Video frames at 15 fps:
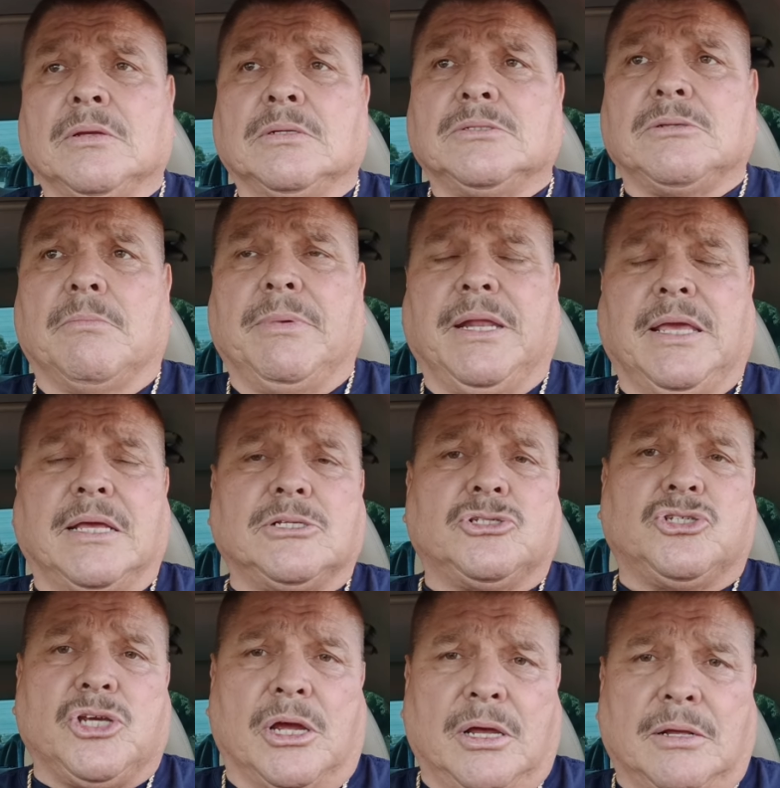Somebody gets
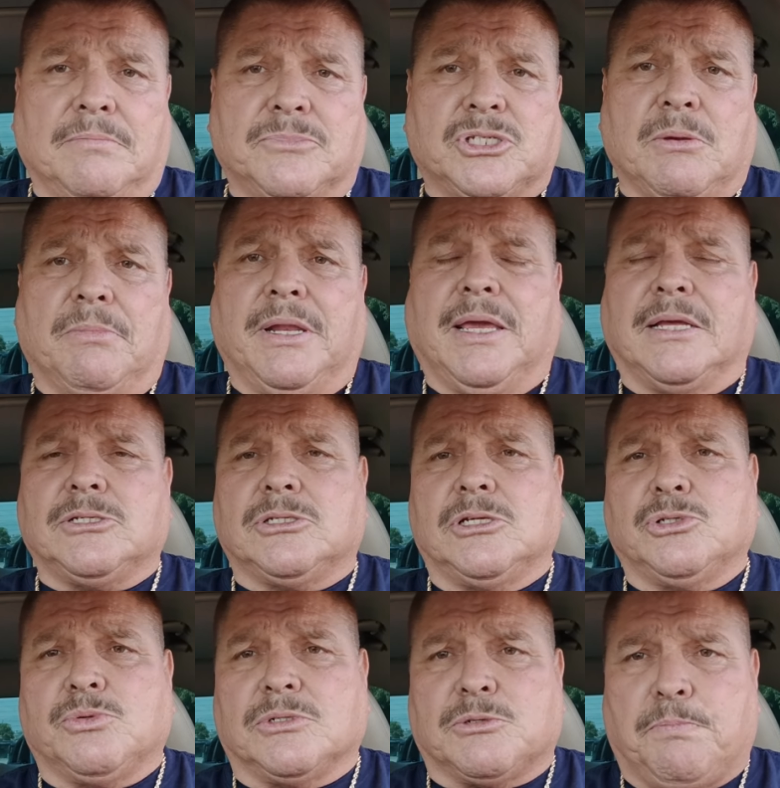jumped, somebody gets
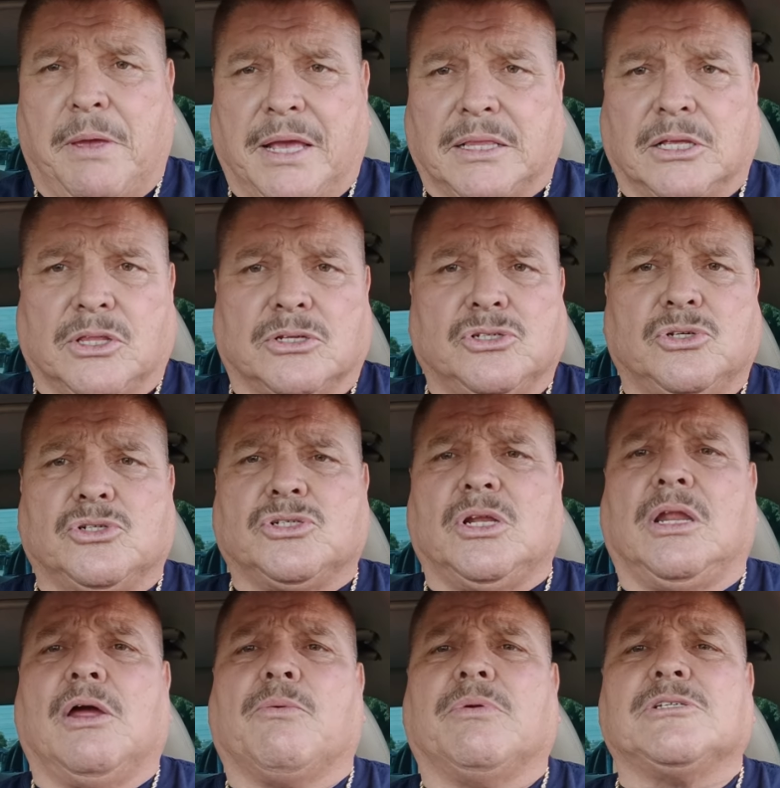disrespected, there's
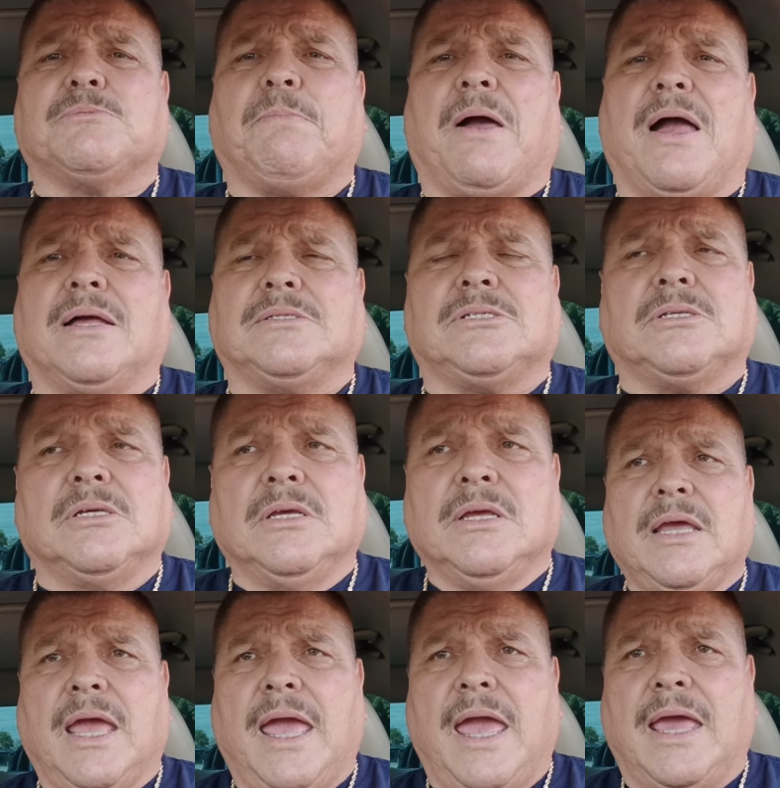usually a response,
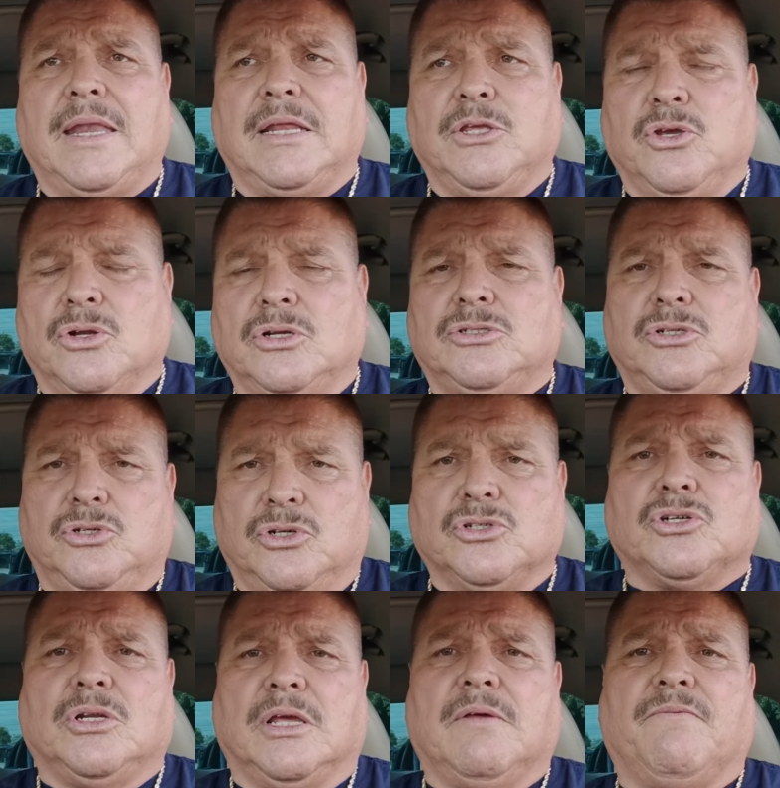and it
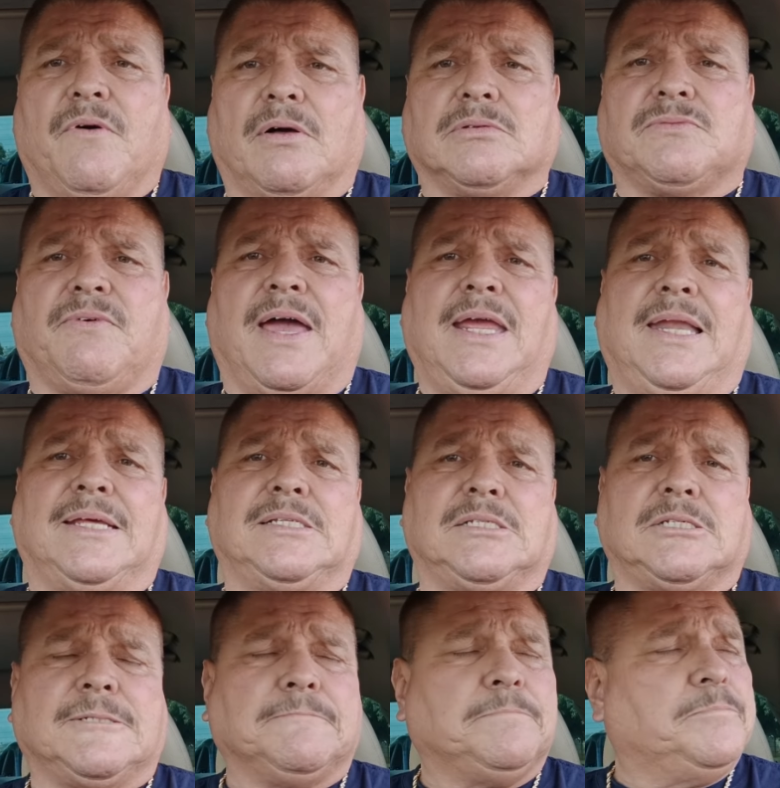usually involves
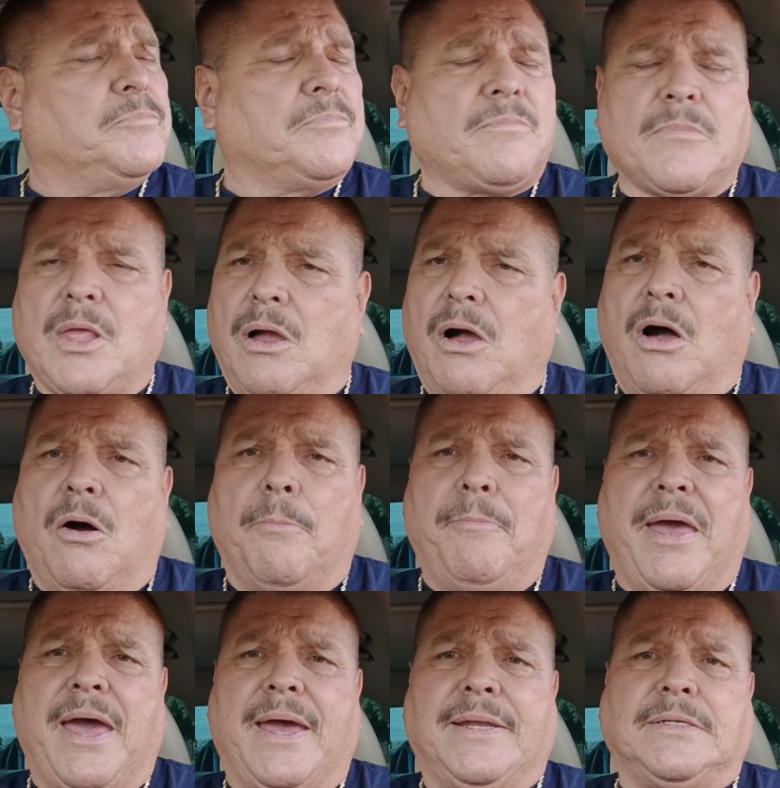violence. All
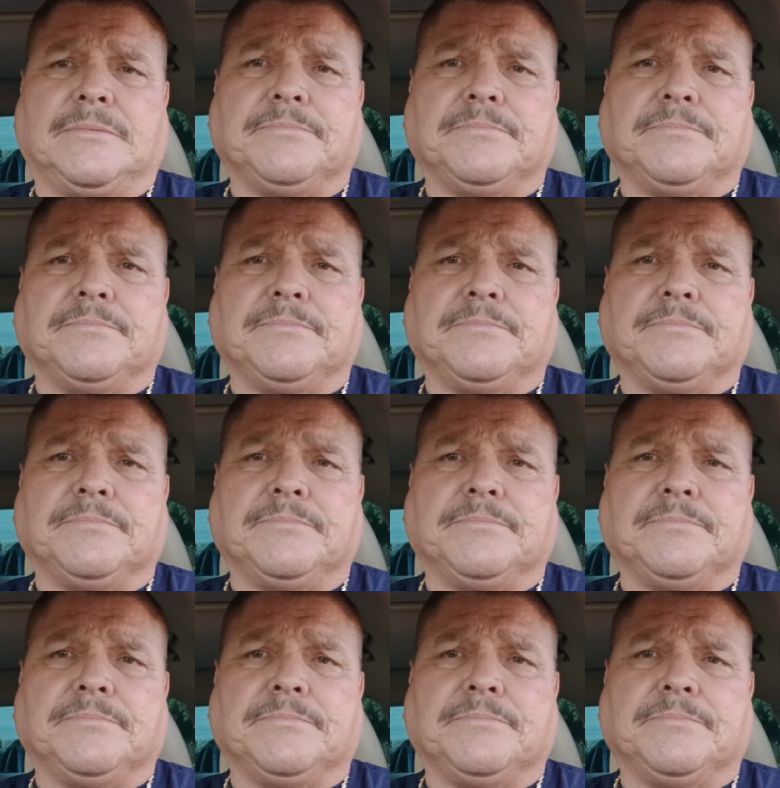bad.